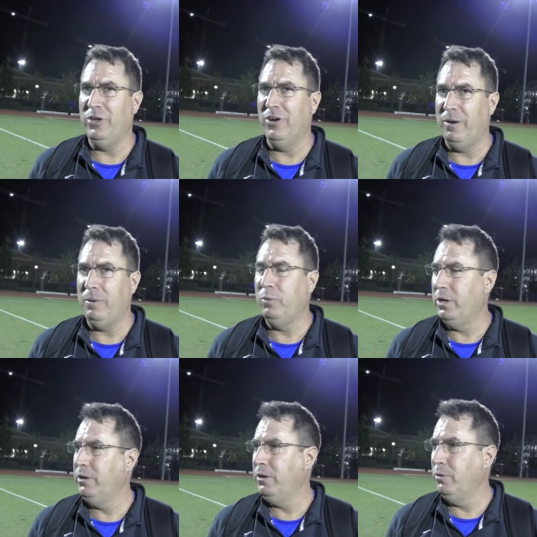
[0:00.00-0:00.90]
You know what I mean? We,
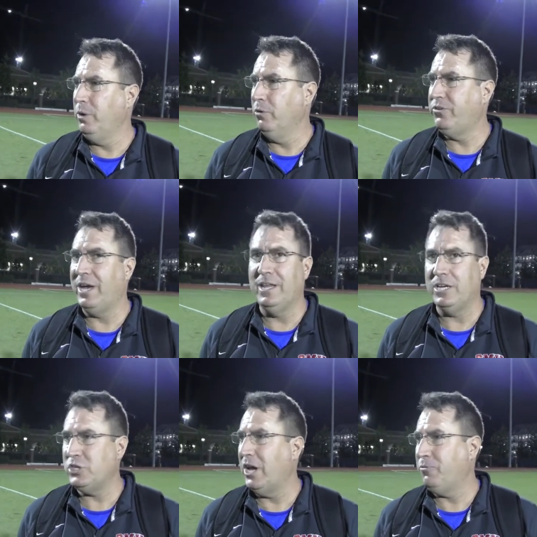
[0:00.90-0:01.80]
you know, we don't take a
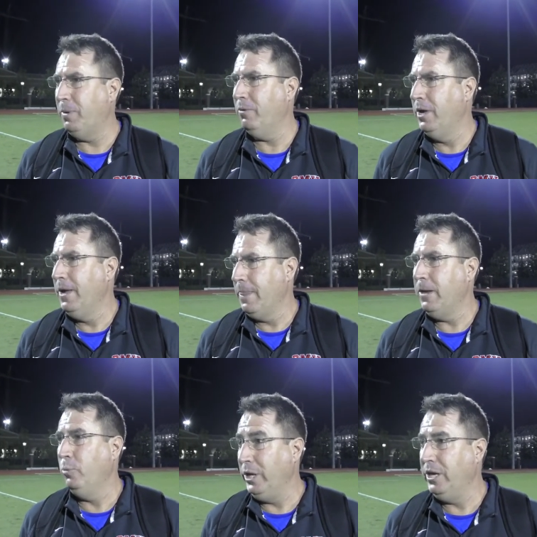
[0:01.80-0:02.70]
lot of shots, but
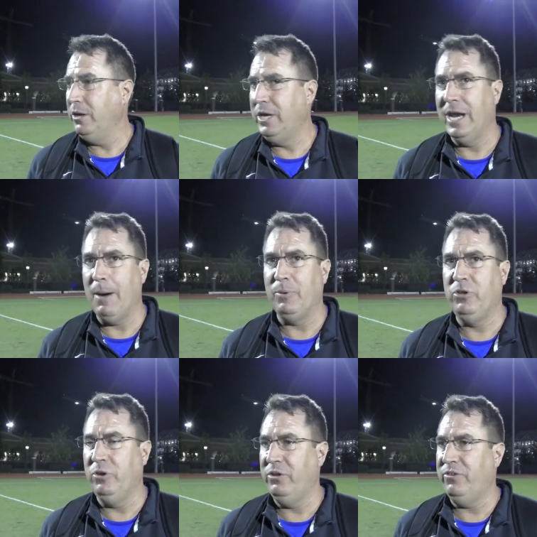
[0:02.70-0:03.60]
we get
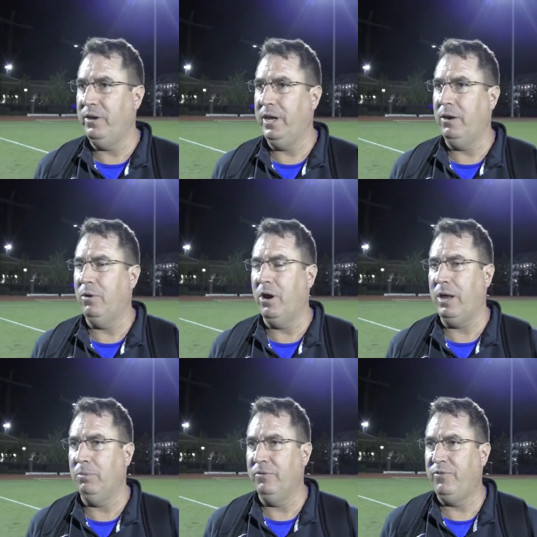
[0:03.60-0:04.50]
opportunities and, and are
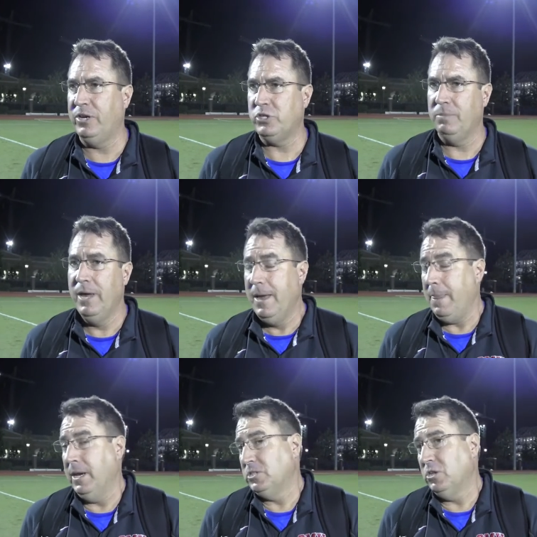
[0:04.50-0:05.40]
able to finish them.
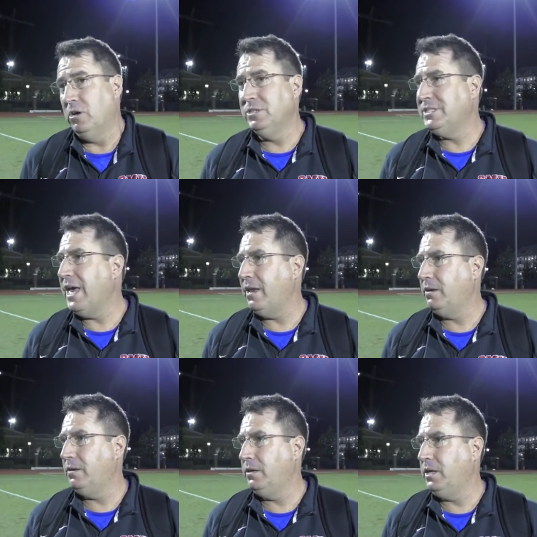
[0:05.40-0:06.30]
And as long as
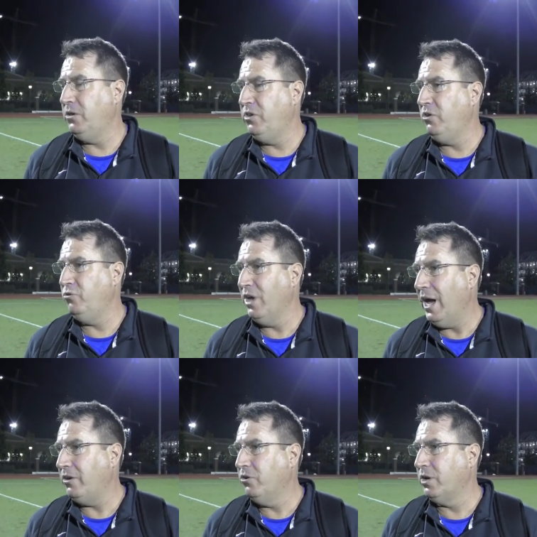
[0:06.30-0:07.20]
that continues
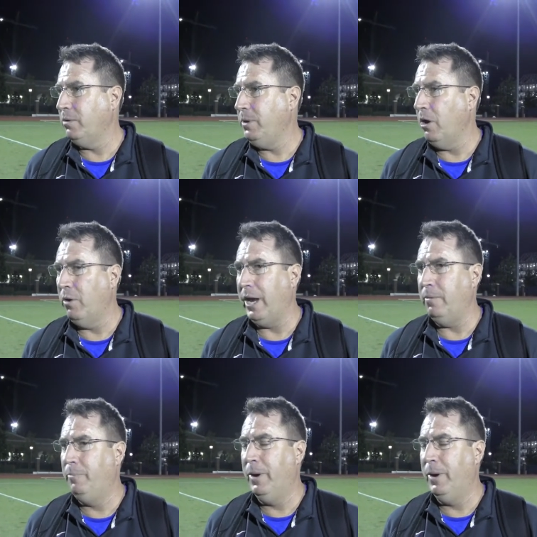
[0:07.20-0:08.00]
on, you're going to be all right. Mm-hmm.